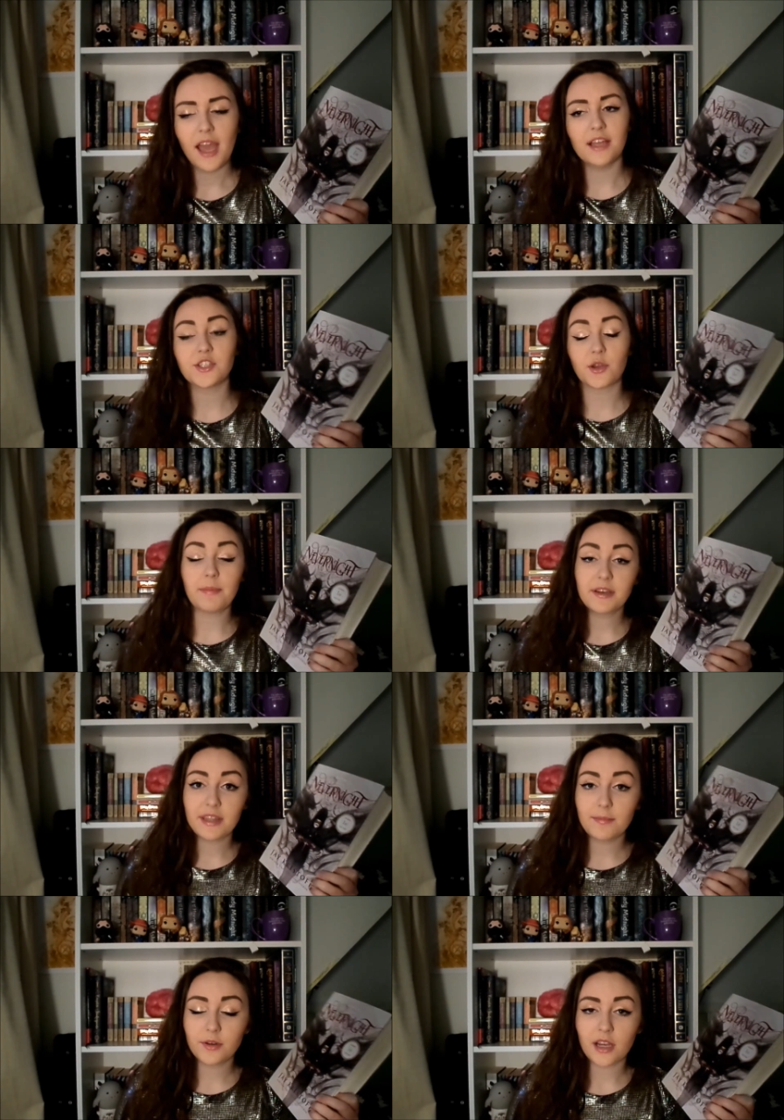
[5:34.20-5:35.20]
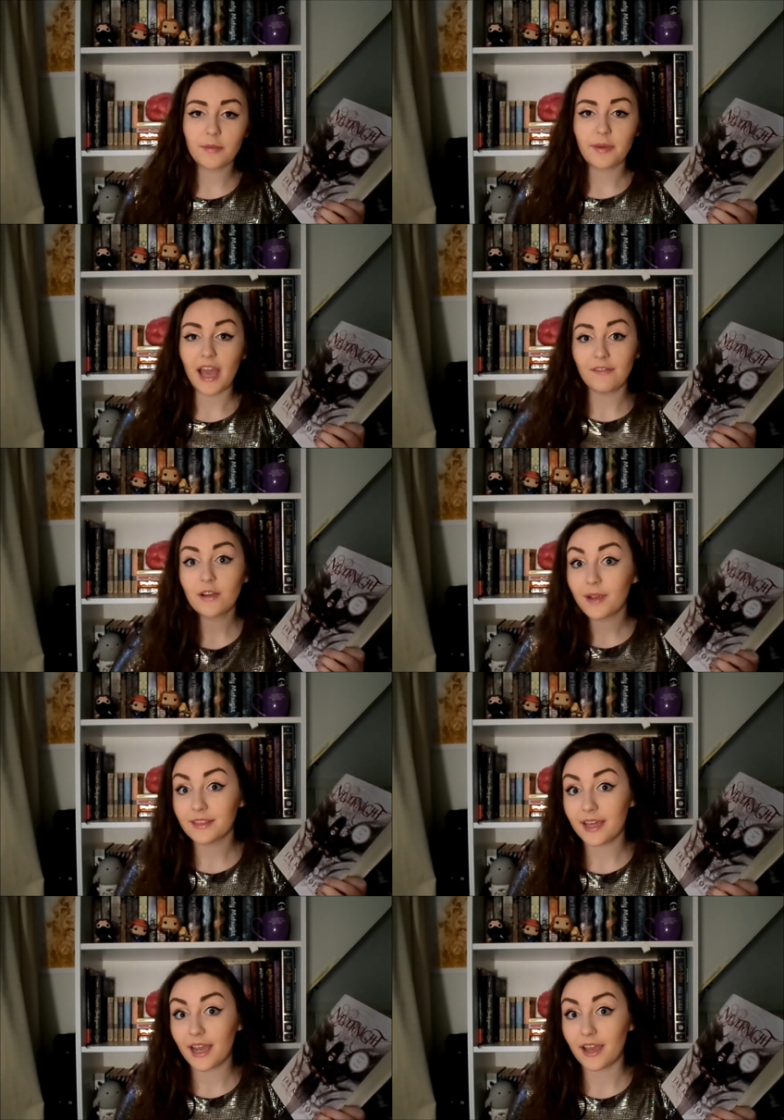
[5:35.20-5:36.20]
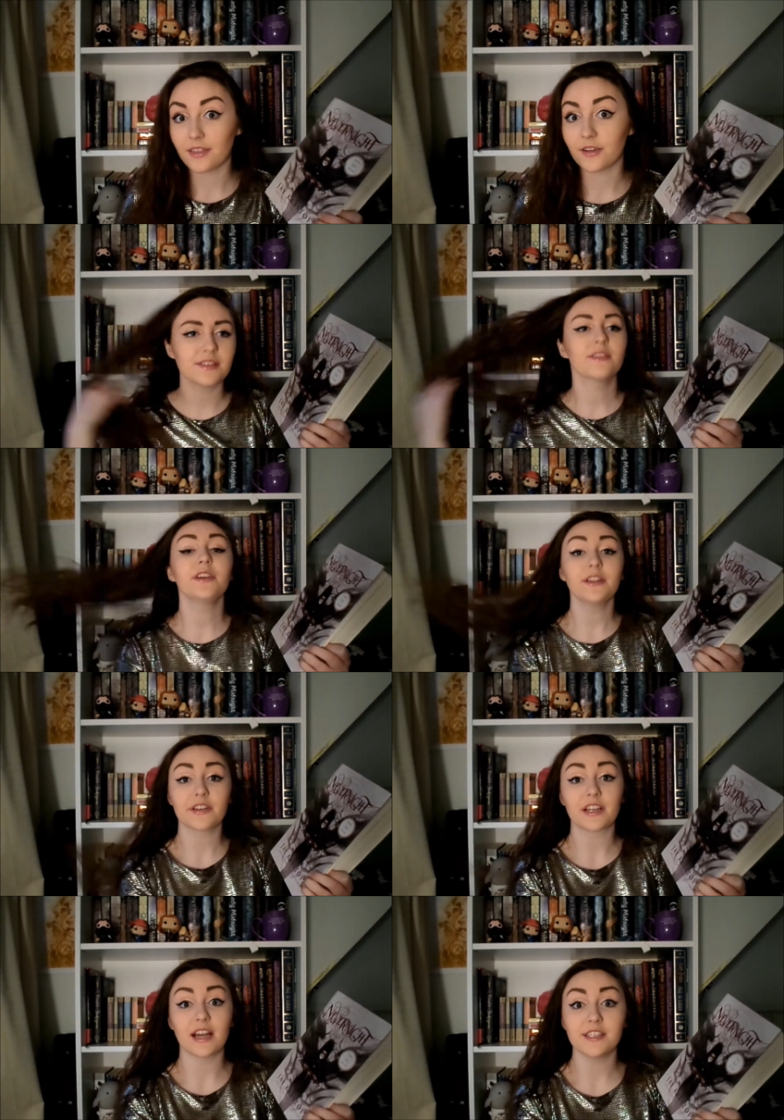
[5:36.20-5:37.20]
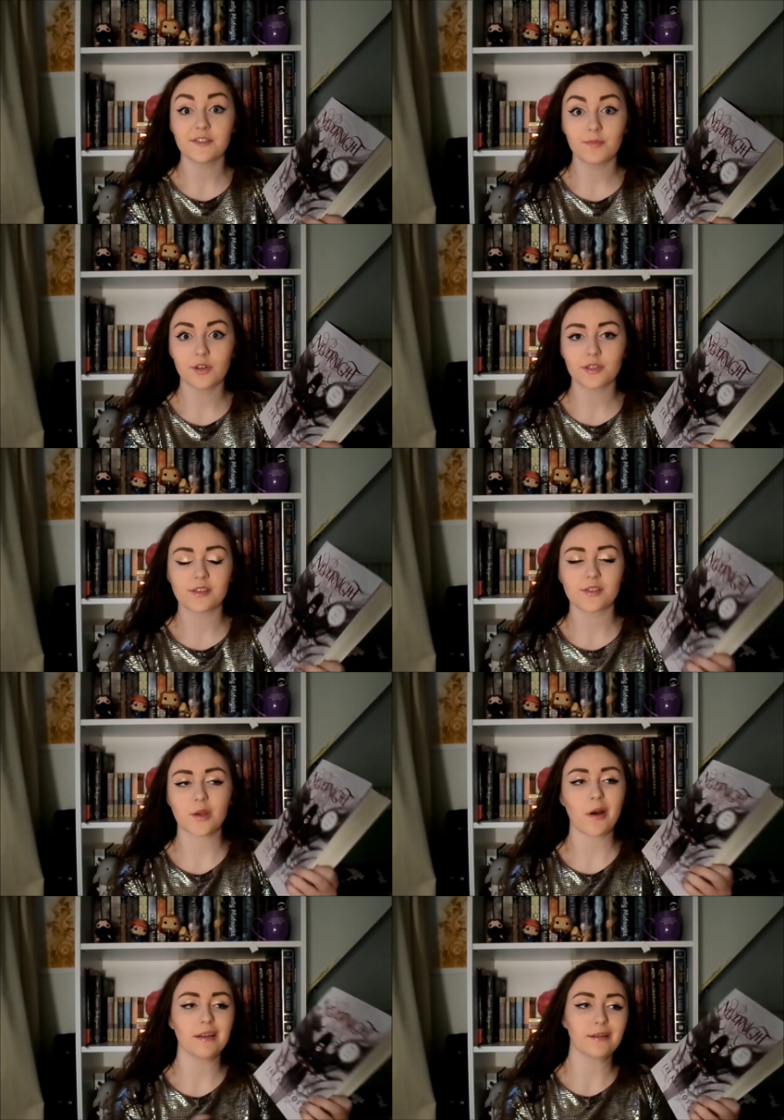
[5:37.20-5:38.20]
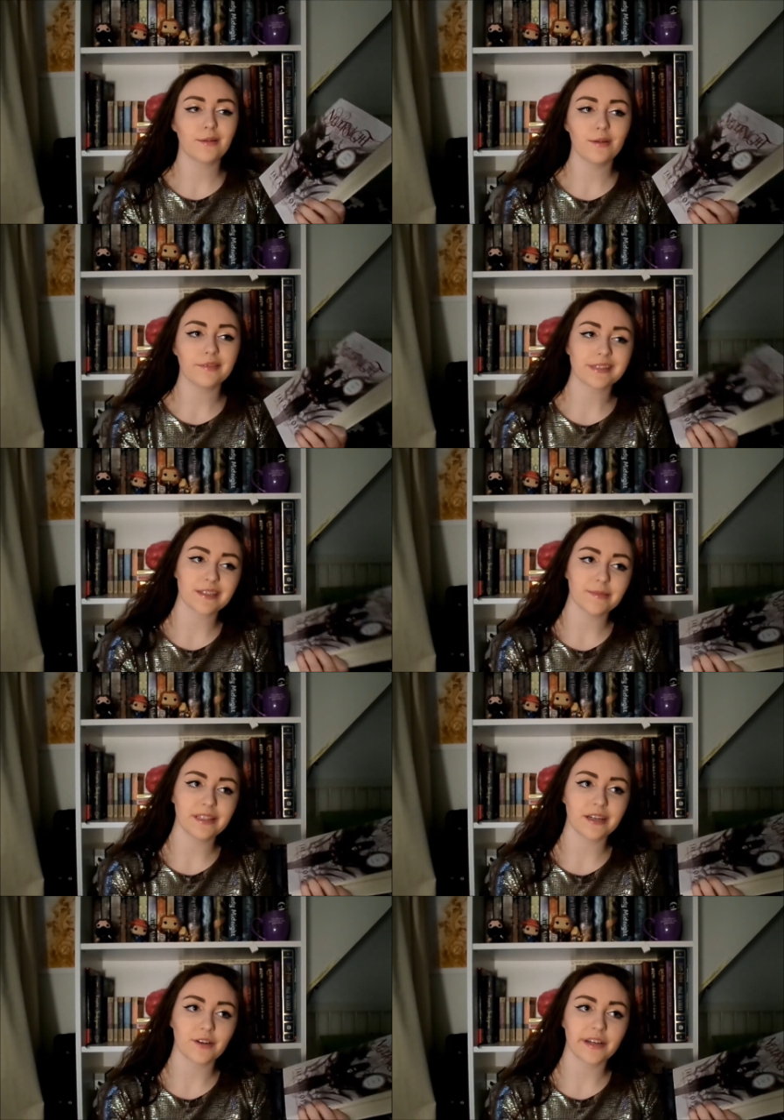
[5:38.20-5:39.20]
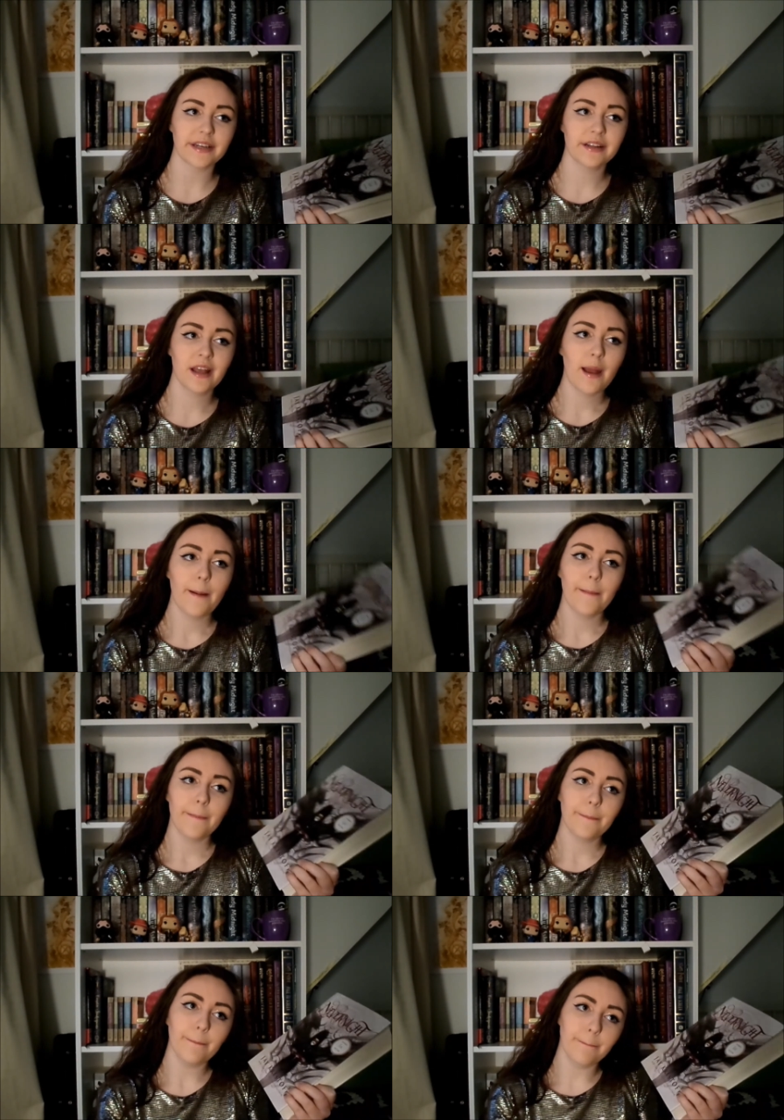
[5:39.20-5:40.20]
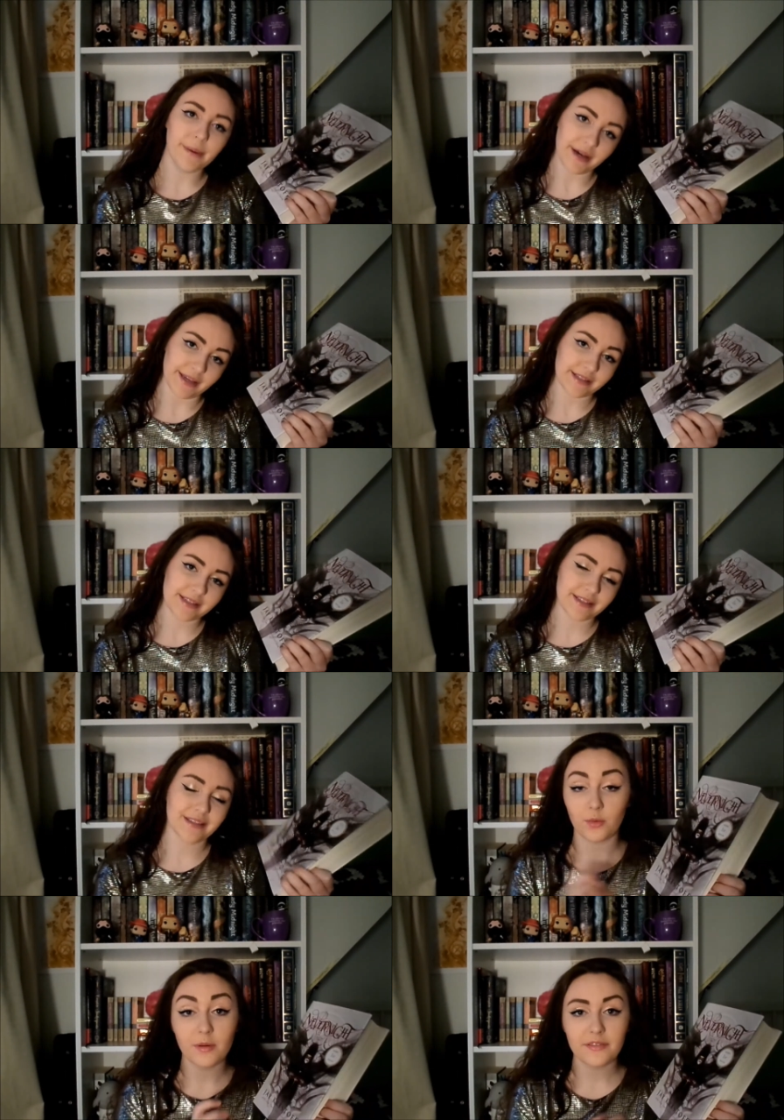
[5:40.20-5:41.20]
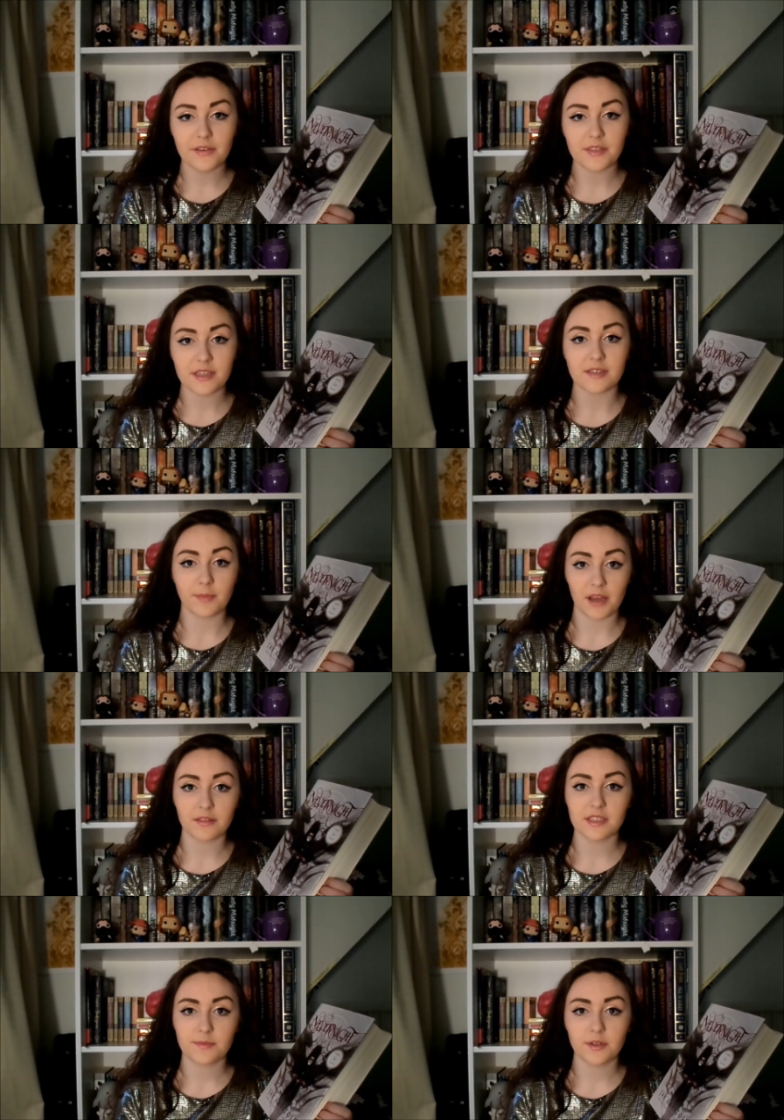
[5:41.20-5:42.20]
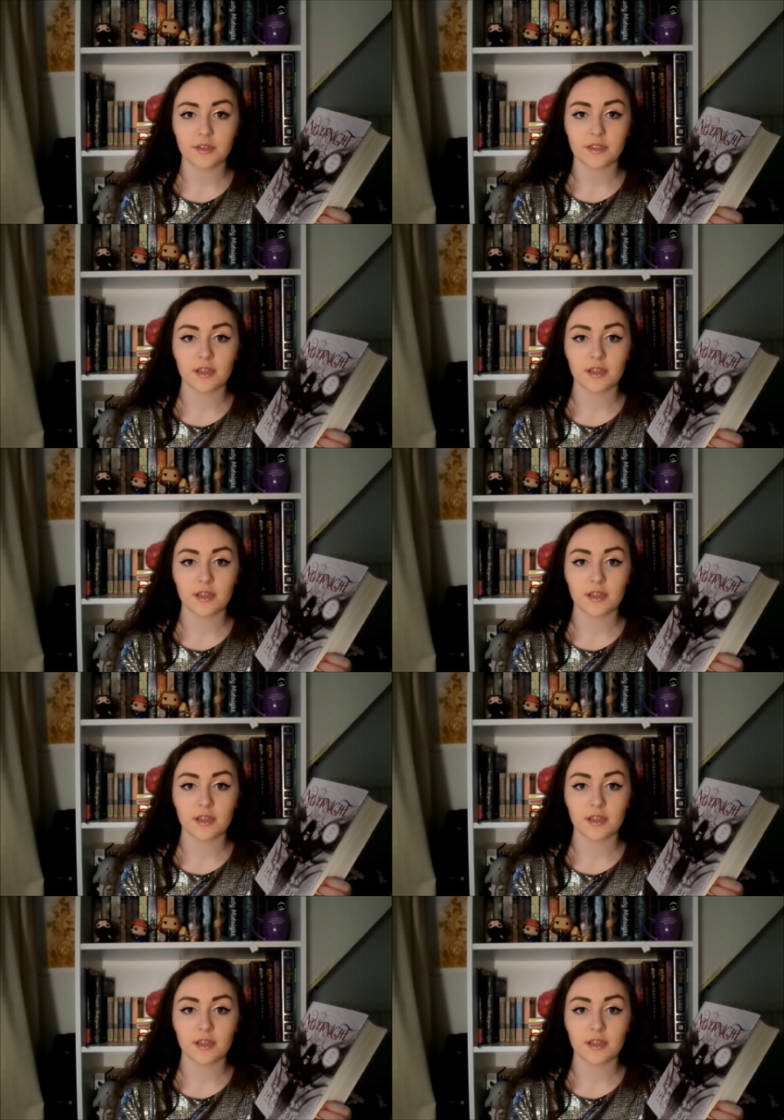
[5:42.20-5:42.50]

and so I picked that book up. Have not read that either. They're very different kinds of books, so I don't know if it's going to be that great, but one of my favorite things about this book